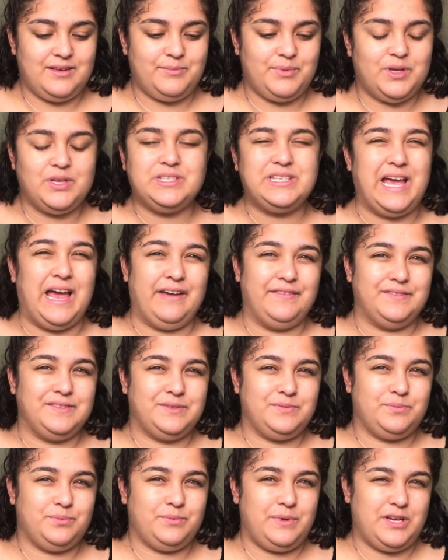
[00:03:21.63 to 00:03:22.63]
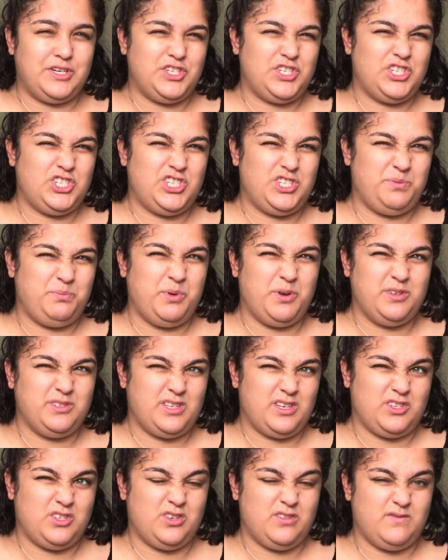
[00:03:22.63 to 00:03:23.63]
Because I haven't, I
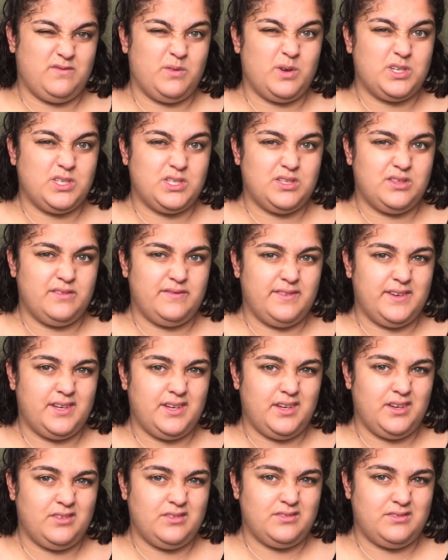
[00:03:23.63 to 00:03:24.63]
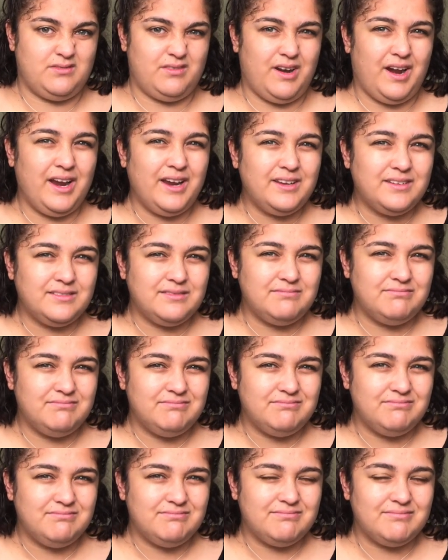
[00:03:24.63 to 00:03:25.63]
suppose I should have watched the videos, right?
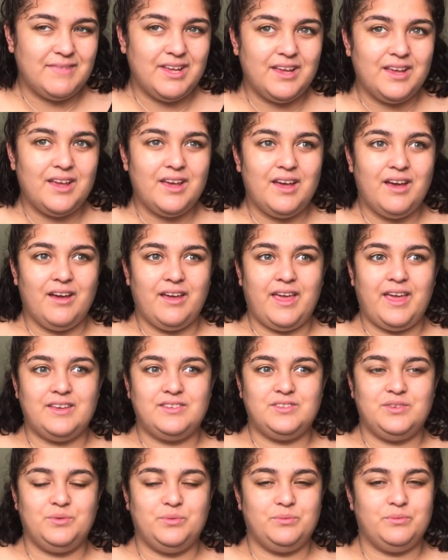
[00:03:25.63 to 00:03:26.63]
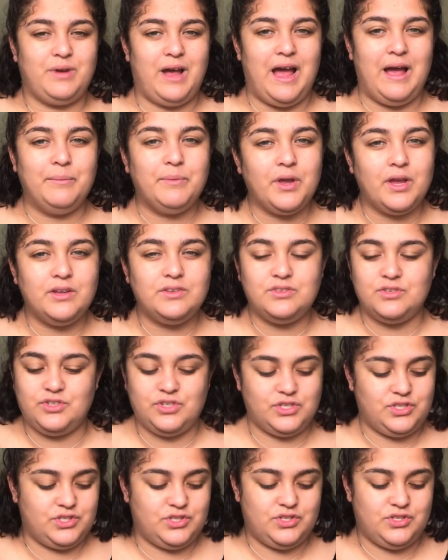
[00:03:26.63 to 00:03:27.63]
Okay, so I'm going to
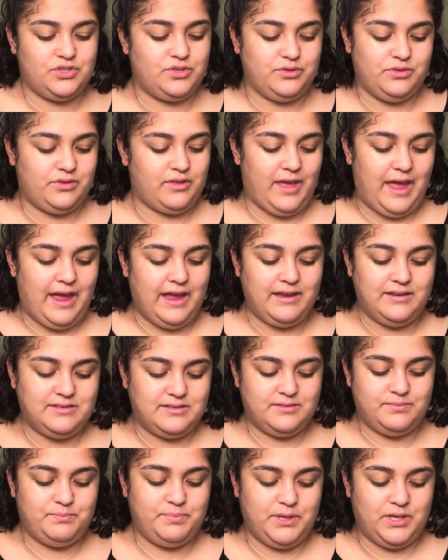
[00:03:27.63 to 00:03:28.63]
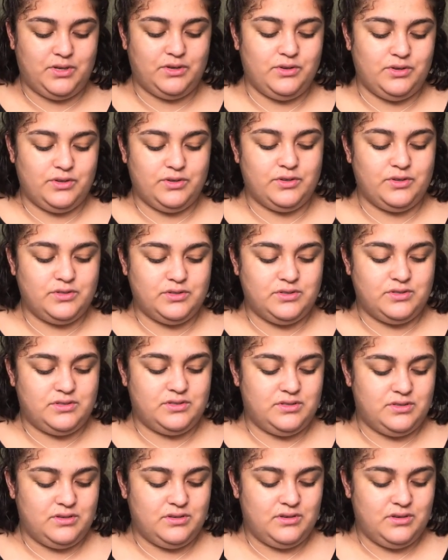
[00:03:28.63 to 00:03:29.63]
just do that
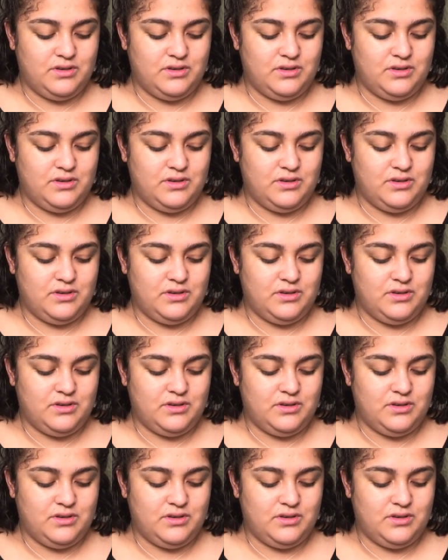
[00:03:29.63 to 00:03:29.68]
because,